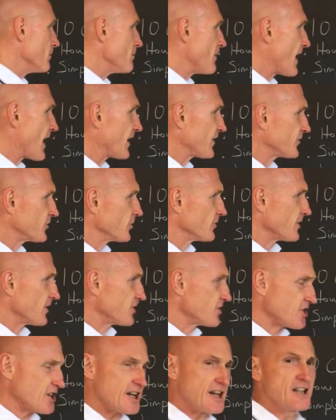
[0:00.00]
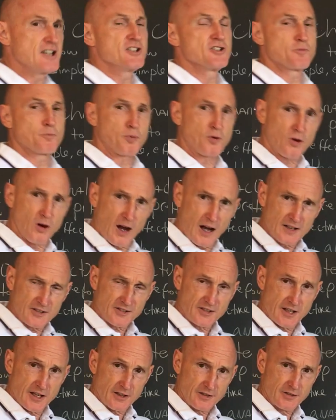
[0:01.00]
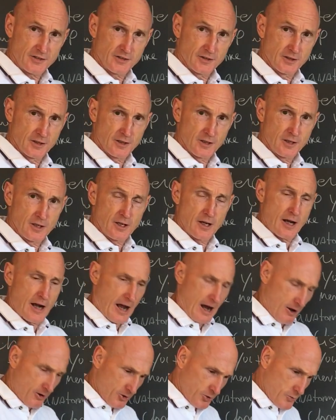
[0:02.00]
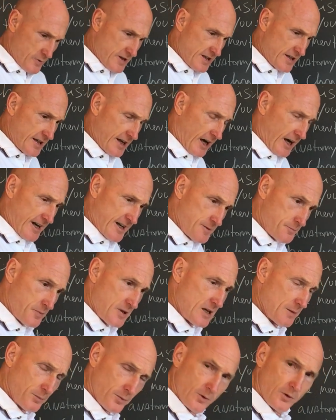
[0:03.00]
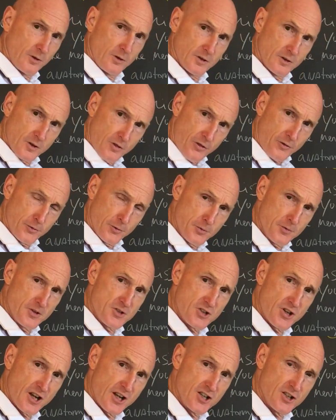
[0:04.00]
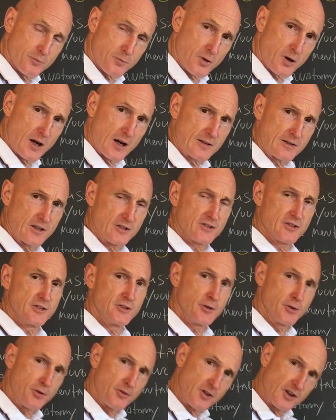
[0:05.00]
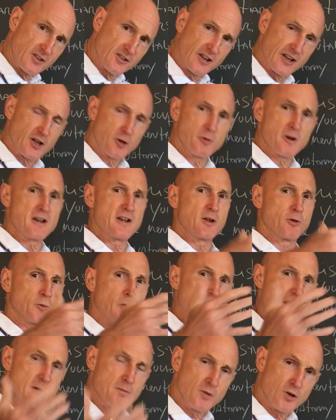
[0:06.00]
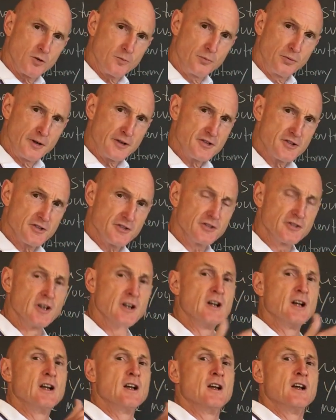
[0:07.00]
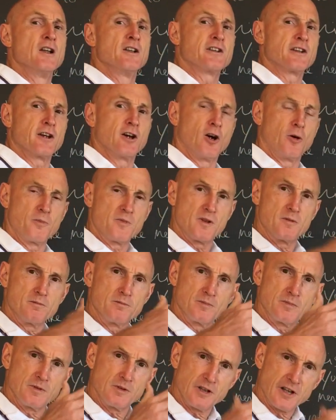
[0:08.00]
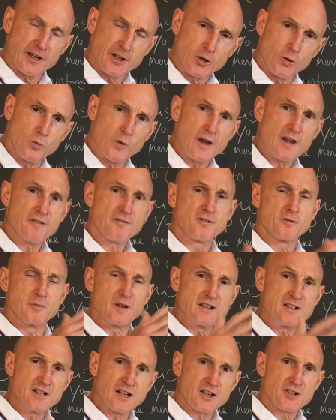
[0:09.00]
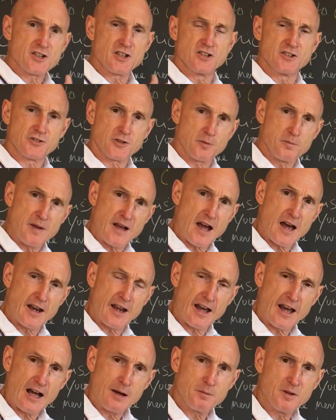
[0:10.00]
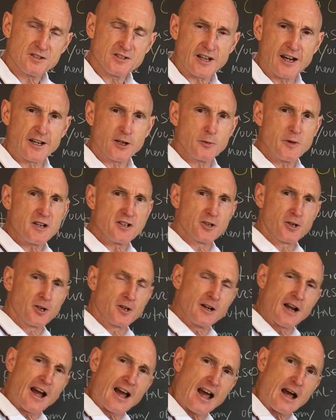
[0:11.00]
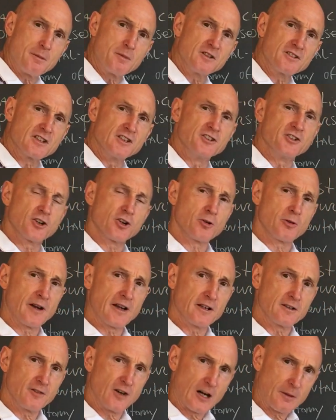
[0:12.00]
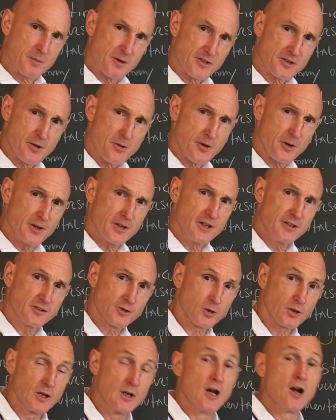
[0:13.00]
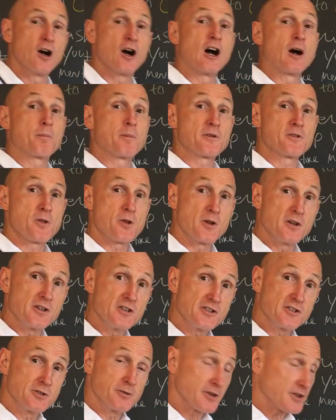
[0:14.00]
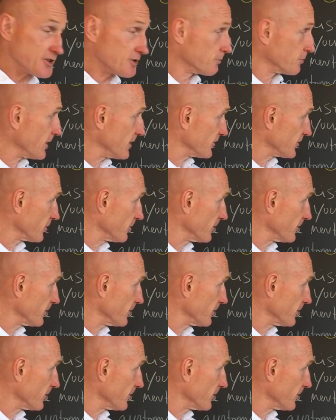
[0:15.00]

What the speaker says: to master the change process. How do we guide people through the change process and do things like creating rainbow bridges to help them get away from addictions or bad habits? How do we turn habits into creative opportunities or opportunities to express